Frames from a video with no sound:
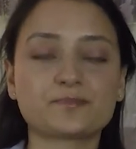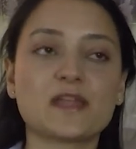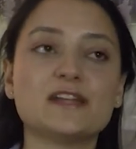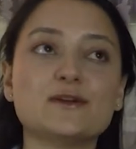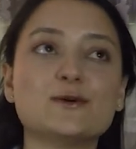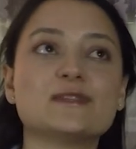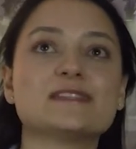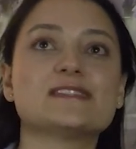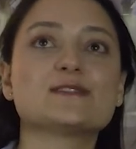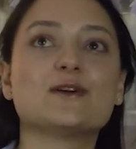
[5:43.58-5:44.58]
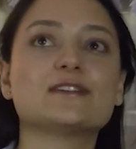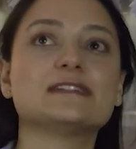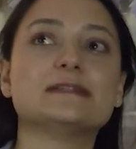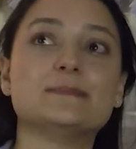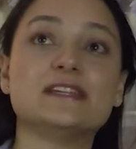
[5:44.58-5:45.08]
I know this is hard
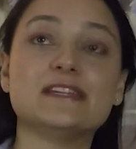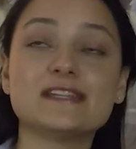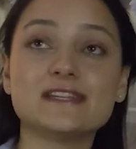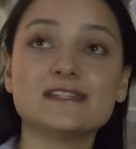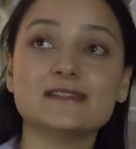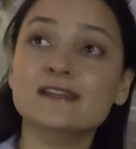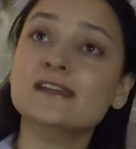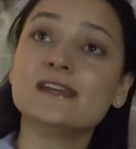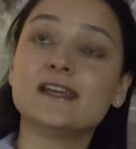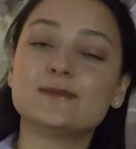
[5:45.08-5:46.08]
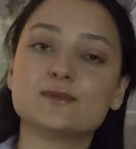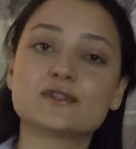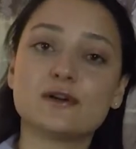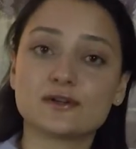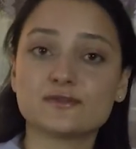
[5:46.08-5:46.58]
in the beginning, it was
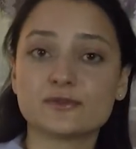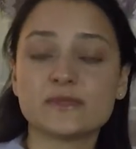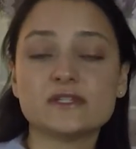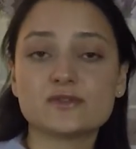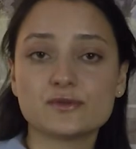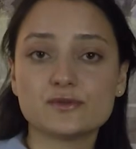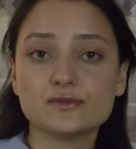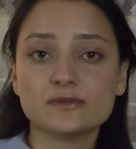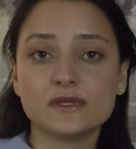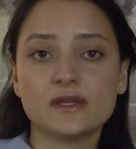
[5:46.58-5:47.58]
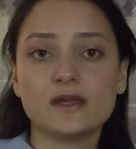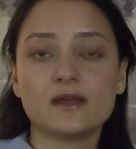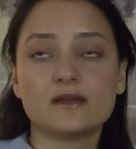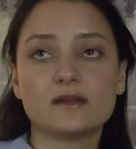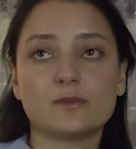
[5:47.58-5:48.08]
hard for me too.
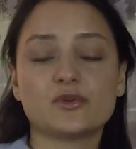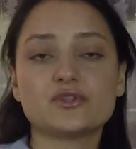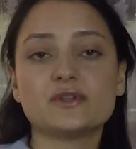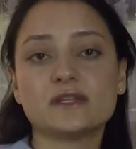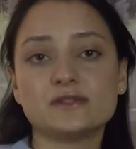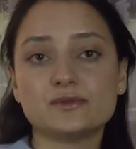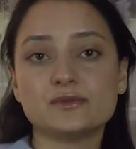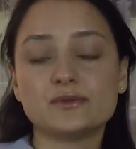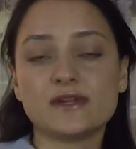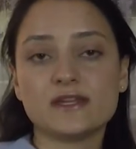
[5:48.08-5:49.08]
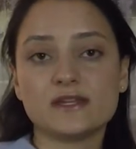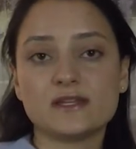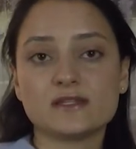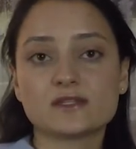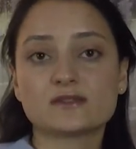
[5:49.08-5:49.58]
What you can do
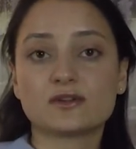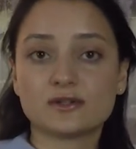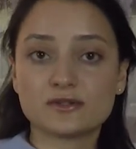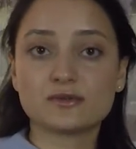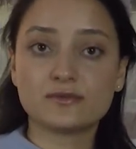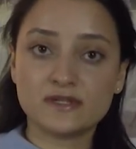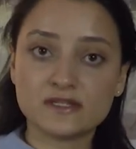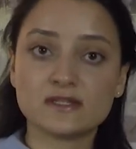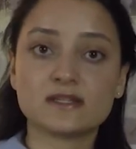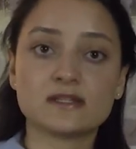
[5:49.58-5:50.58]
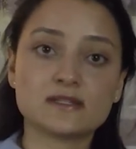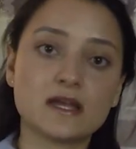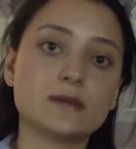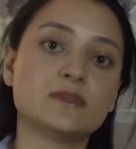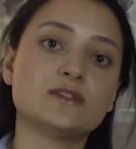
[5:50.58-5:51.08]
is start decreasing the
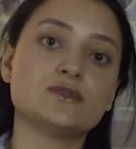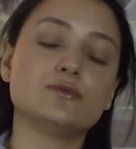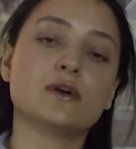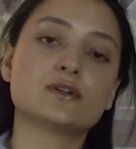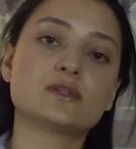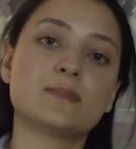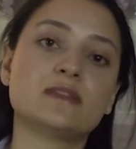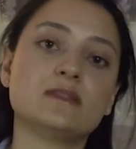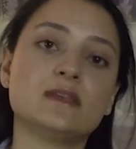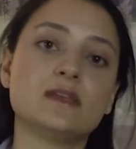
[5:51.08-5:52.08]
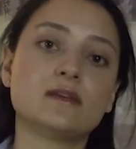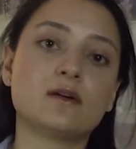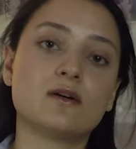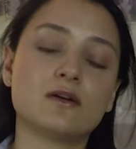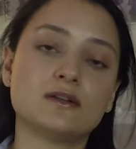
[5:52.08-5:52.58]
time that you are spending
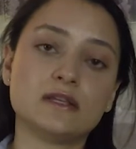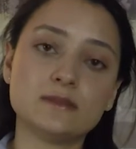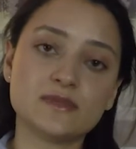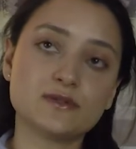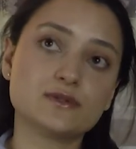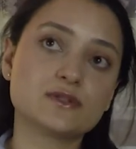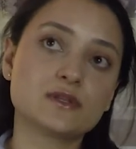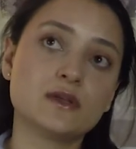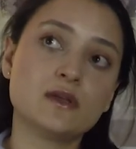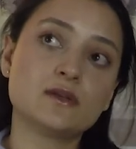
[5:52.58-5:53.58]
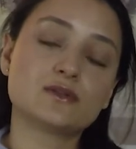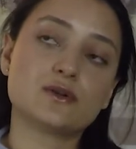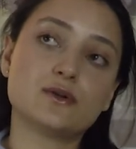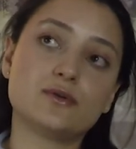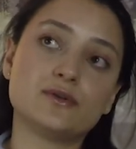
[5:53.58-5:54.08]
on emails.
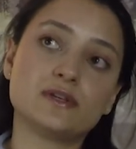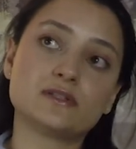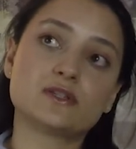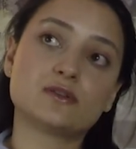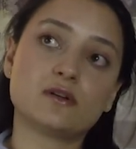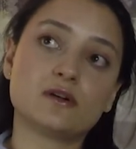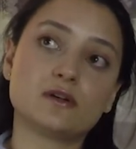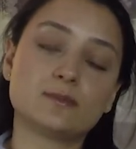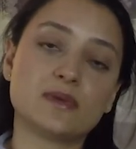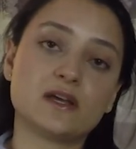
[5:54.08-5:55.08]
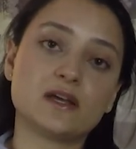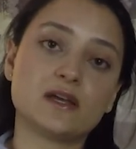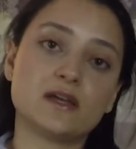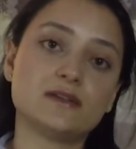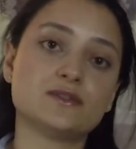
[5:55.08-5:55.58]
So you can start
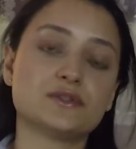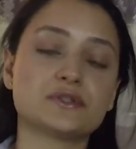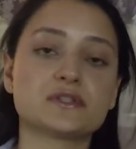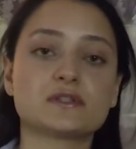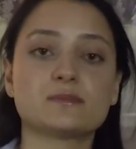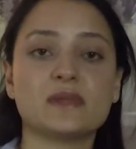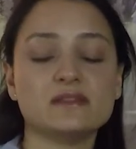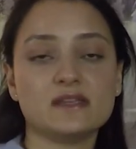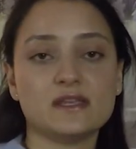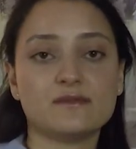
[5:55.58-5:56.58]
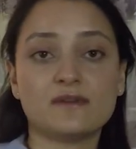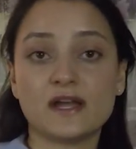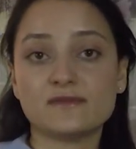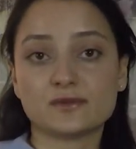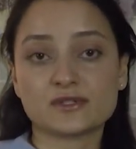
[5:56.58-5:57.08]
by just spending
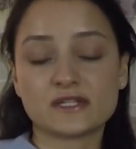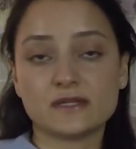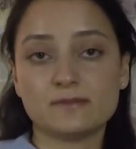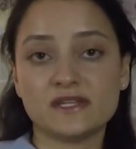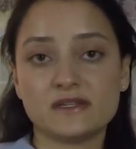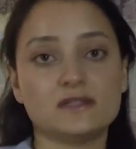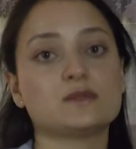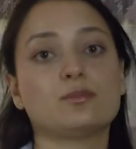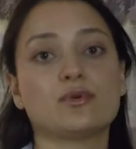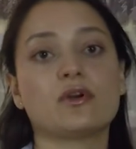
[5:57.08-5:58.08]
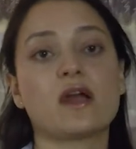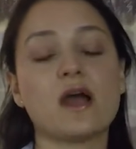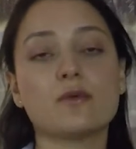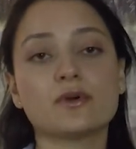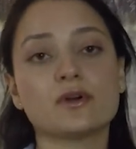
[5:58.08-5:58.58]
5 or 10 minutes per
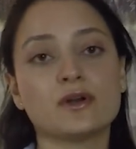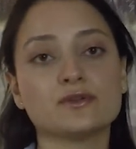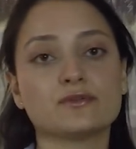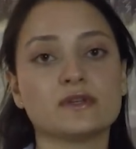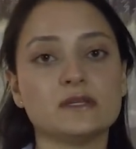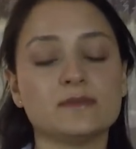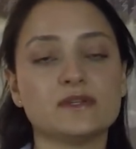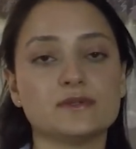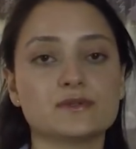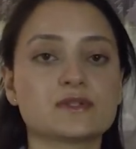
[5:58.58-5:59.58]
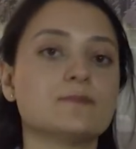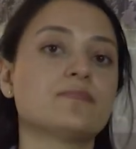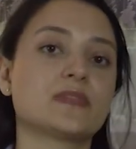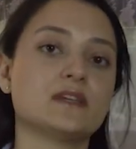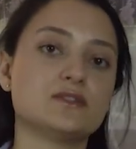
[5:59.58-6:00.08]
hour on your emails,
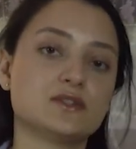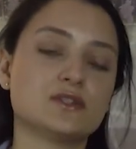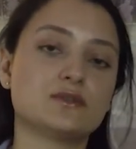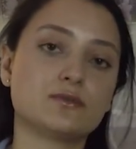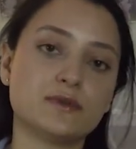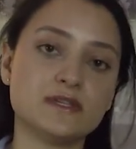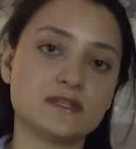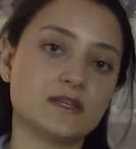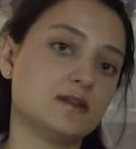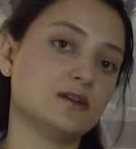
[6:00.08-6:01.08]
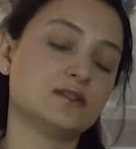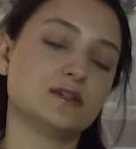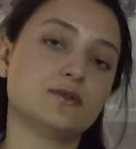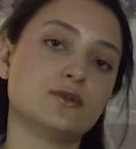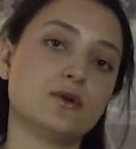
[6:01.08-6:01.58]
and just decrease it
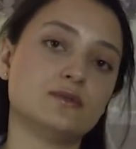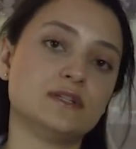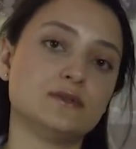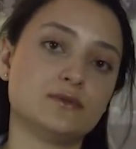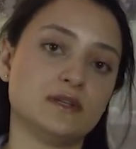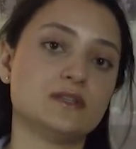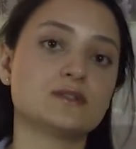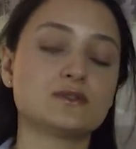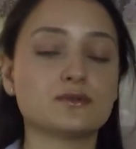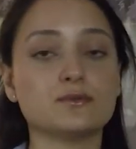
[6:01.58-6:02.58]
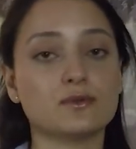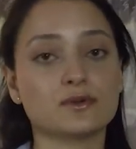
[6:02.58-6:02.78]
until you only do this 2 or